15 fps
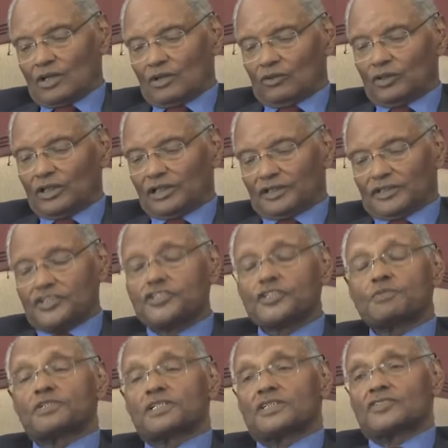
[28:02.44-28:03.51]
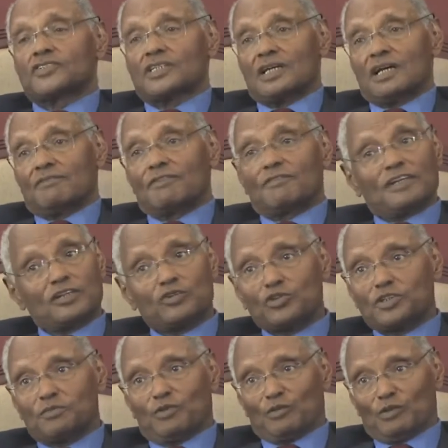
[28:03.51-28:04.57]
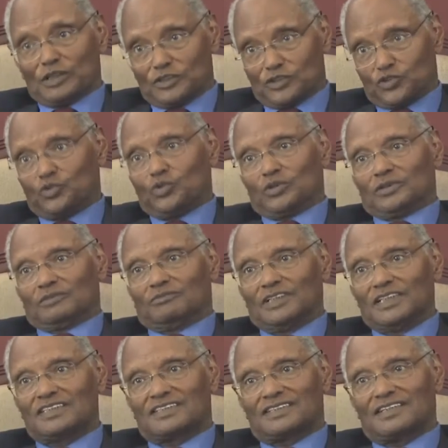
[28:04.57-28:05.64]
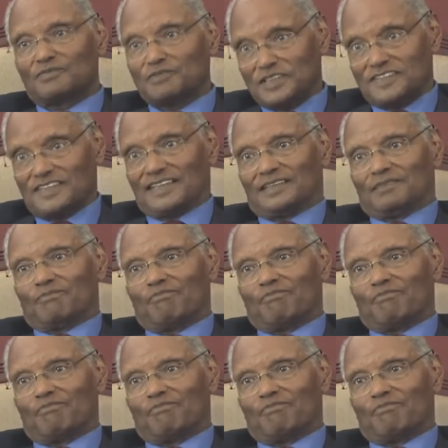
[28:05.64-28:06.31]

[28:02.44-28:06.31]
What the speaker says: Well, Egyptians have a very good diplomatic school. Let's admit that.